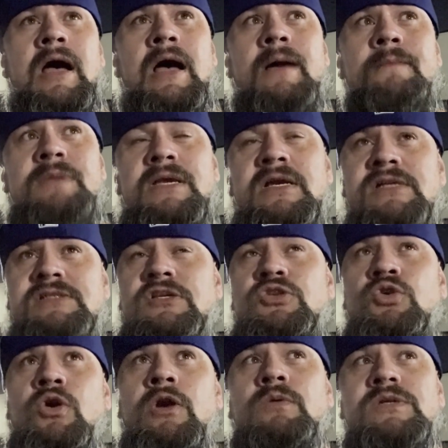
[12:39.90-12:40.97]
because the
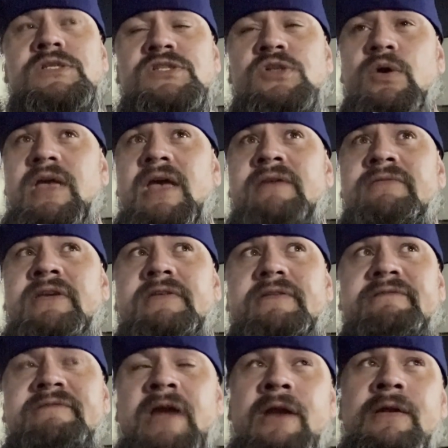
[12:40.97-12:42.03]
torque was so heavy,
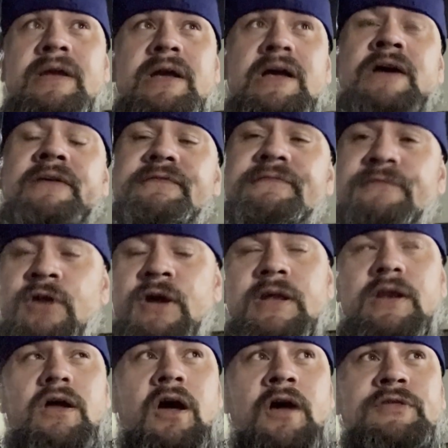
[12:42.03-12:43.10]
very up front
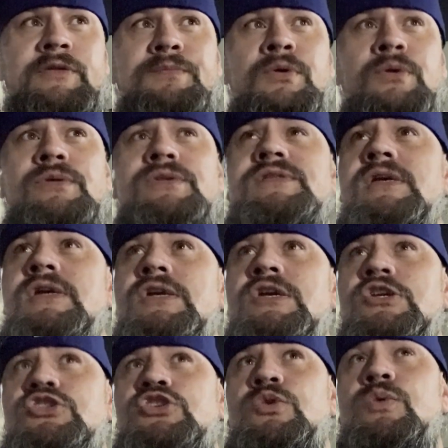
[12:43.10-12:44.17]
on the pulls,
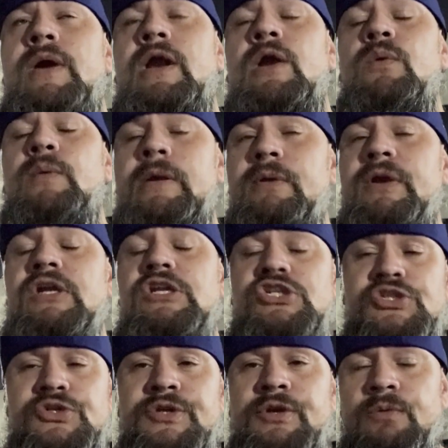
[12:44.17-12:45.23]
to where we were gonna
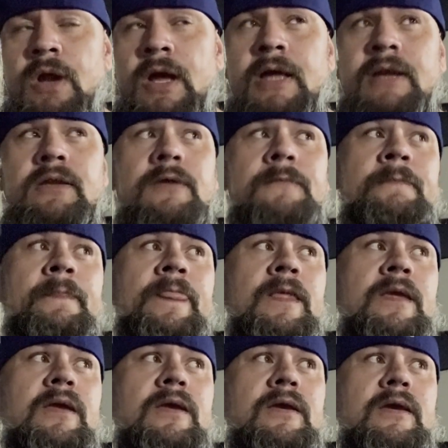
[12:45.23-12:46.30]
shoot a rod.
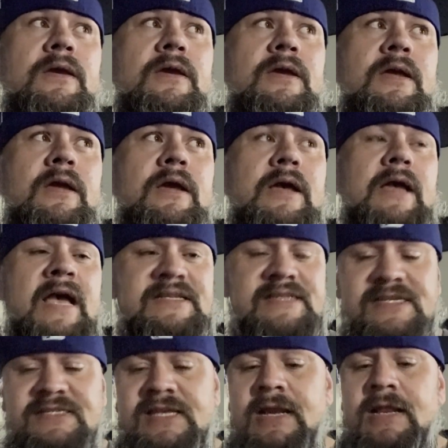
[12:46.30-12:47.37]
As I
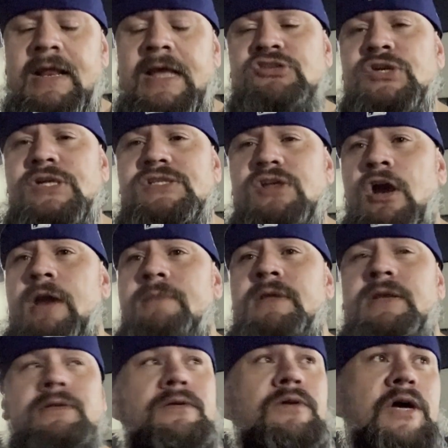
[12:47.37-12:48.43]
stated, I trust
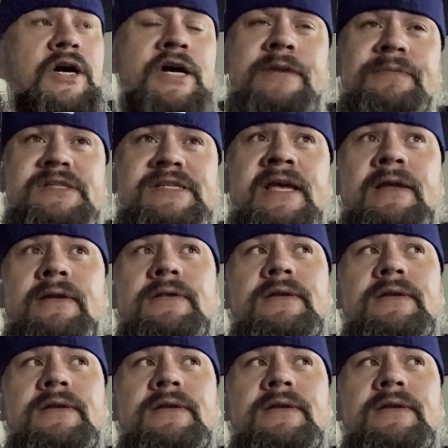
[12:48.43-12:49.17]
Armin 100%.